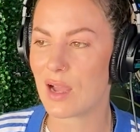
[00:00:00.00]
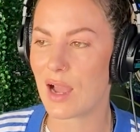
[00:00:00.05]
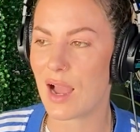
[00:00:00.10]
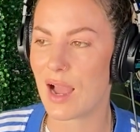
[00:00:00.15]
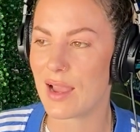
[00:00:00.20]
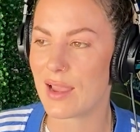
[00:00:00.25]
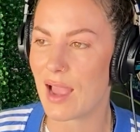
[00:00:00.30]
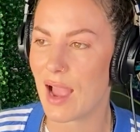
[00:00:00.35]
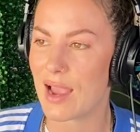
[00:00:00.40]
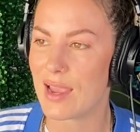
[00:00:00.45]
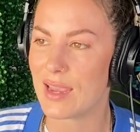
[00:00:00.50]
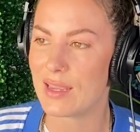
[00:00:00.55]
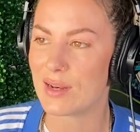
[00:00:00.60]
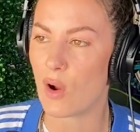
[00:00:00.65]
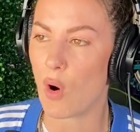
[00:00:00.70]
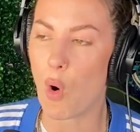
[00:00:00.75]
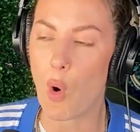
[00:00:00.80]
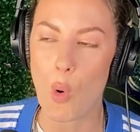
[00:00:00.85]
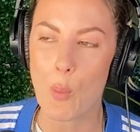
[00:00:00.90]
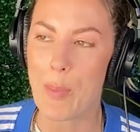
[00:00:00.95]
I eat
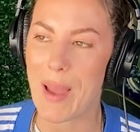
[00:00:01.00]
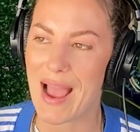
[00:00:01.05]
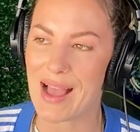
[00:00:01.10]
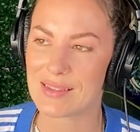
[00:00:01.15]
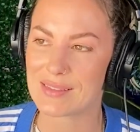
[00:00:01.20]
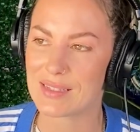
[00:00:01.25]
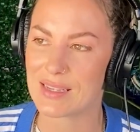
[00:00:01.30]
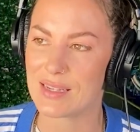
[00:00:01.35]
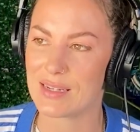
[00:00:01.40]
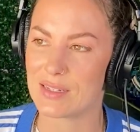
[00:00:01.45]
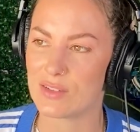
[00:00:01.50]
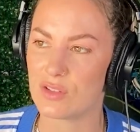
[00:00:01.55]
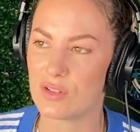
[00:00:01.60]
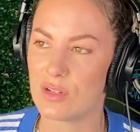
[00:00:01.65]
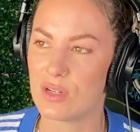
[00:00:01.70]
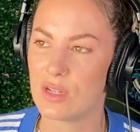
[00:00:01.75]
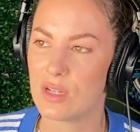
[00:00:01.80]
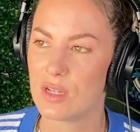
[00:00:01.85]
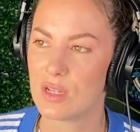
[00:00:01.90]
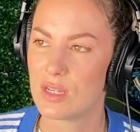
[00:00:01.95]
a whole basket of
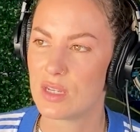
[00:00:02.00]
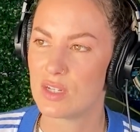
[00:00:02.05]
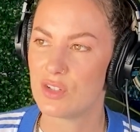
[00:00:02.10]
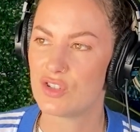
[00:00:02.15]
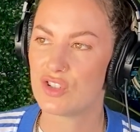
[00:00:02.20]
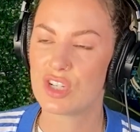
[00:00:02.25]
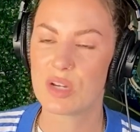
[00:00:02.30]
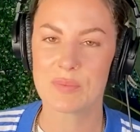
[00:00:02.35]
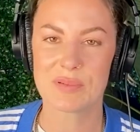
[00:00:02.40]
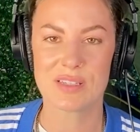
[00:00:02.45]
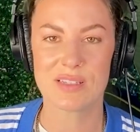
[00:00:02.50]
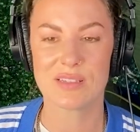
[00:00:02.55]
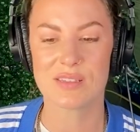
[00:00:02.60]
chips